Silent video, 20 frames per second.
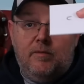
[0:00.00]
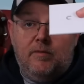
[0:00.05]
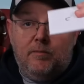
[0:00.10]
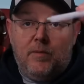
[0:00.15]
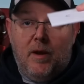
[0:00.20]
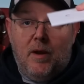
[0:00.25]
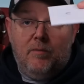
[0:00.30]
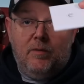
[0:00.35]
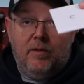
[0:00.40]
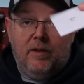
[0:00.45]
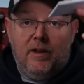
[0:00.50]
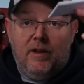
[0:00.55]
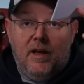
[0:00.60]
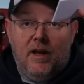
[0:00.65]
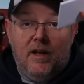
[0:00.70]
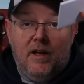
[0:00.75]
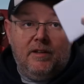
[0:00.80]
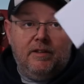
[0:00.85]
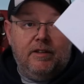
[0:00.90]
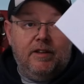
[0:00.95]
Probably
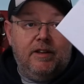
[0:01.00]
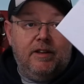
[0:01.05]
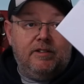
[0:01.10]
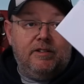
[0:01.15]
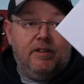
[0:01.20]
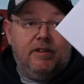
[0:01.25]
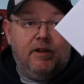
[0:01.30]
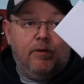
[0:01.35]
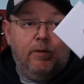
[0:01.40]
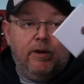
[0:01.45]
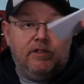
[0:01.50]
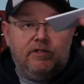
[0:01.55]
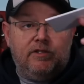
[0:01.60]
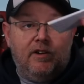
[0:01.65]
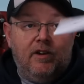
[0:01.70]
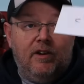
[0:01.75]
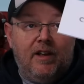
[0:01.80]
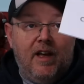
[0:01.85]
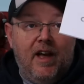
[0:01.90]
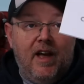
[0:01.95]
a link to the quick
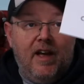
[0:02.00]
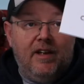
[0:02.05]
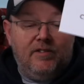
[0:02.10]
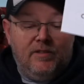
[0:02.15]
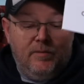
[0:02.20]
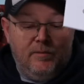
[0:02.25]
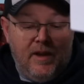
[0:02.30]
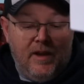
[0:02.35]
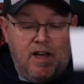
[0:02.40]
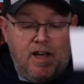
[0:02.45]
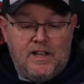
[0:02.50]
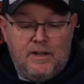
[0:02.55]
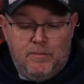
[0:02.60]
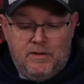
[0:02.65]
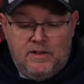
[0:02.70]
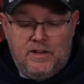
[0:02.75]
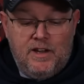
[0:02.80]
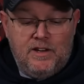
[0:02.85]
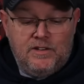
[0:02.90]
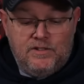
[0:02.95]
start guide, some
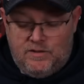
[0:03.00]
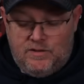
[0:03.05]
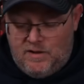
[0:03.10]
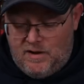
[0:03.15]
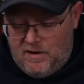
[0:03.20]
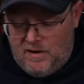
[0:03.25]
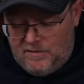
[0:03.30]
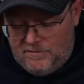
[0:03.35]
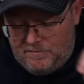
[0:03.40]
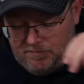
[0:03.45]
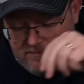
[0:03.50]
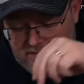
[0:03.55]
documentation there.